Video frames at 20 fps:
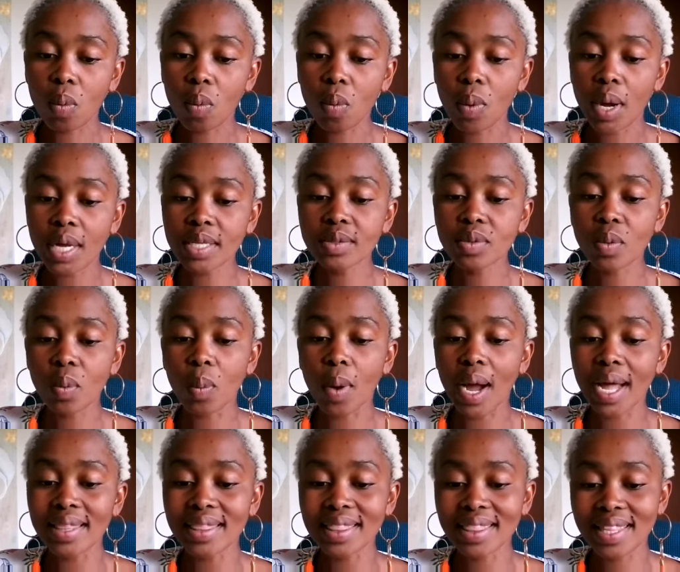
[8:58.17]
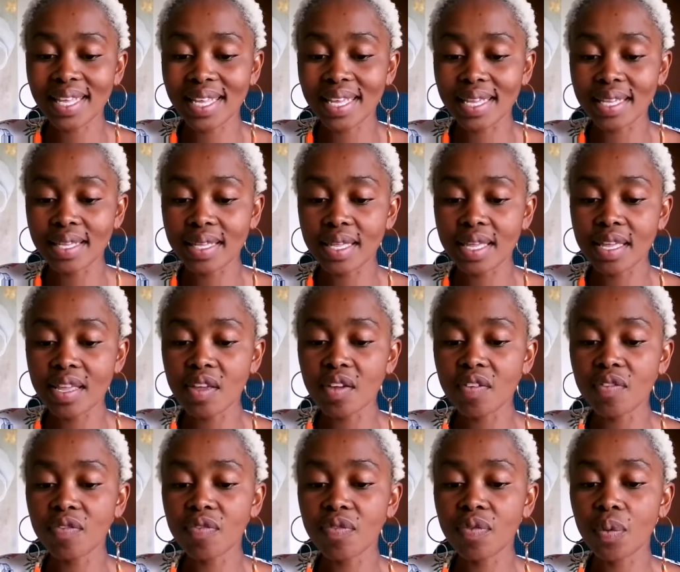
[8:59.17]
What one thing,
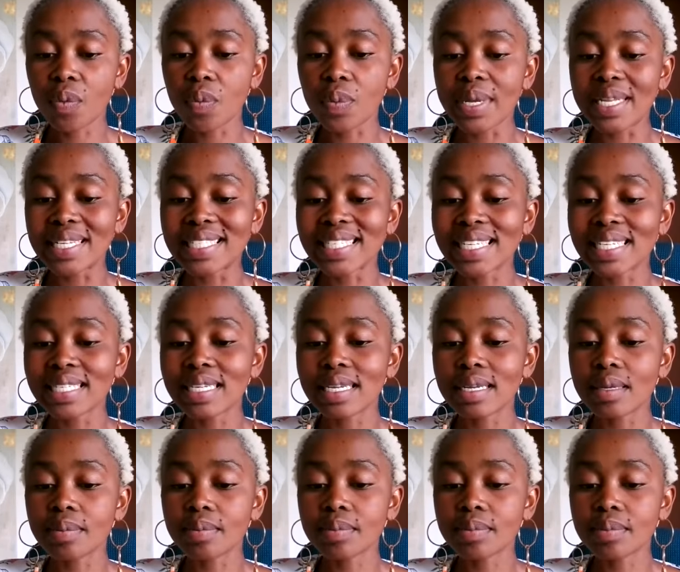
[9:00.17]
if we did